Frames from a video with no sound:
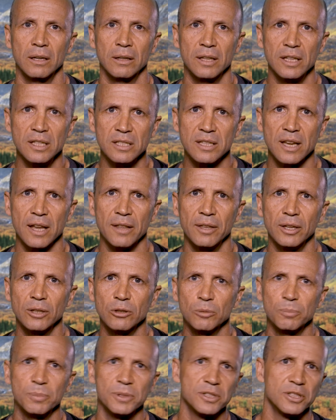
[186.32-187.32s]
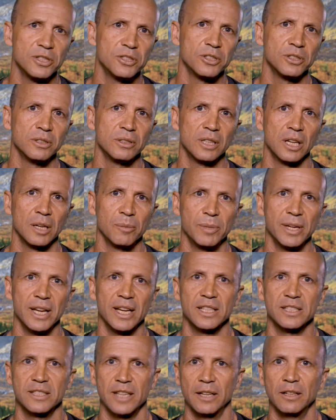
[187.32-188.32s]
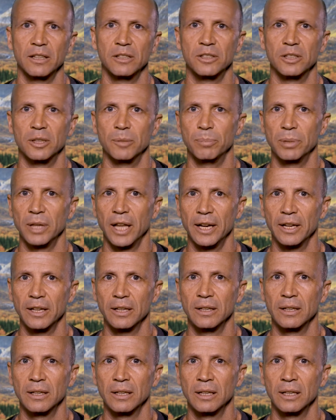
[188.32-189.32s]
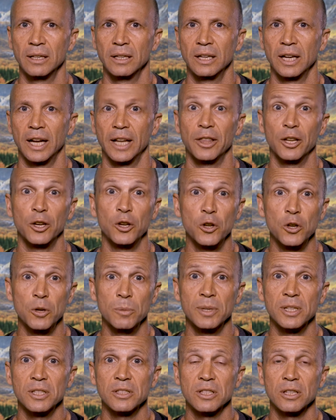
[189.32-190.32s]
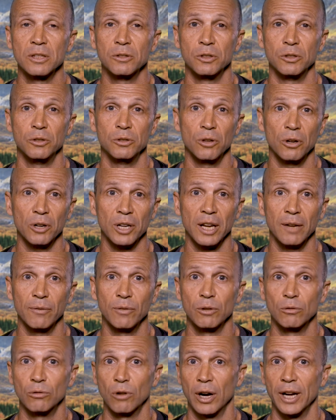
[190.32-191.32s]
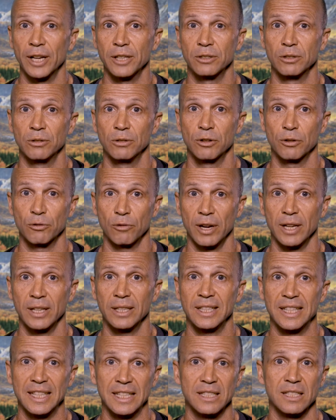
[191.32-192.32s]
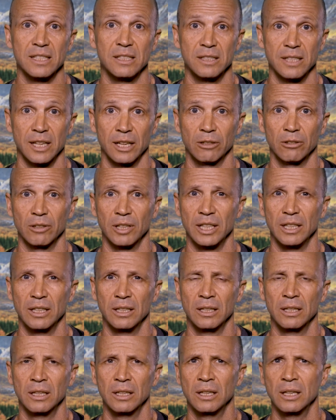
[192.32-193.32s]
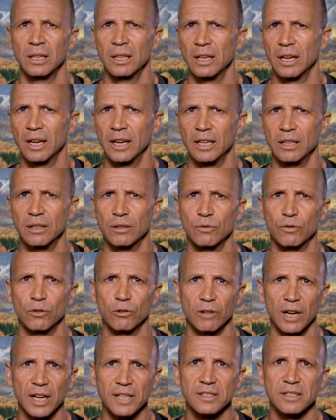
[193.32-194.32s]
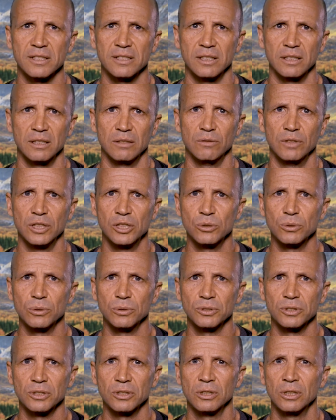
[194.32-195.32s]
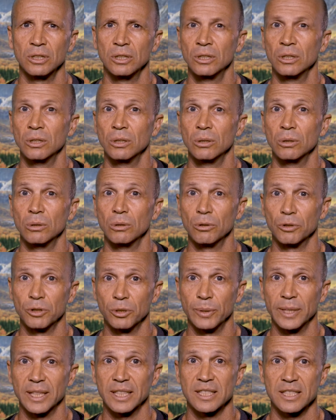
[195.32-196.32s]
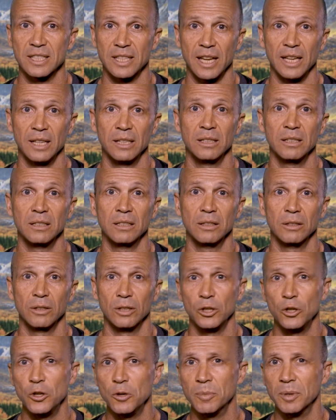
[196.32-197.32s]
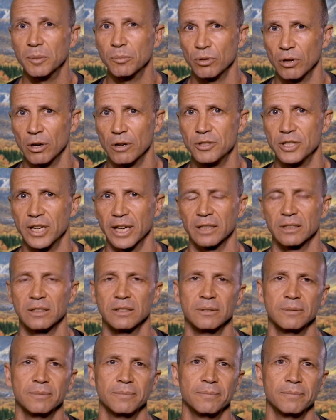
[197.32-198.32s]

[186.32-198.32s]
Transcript: This ethical position can be extended to the planet and that humans do not have the right to threaten its integrity, either for us as individuals or to extend the human project.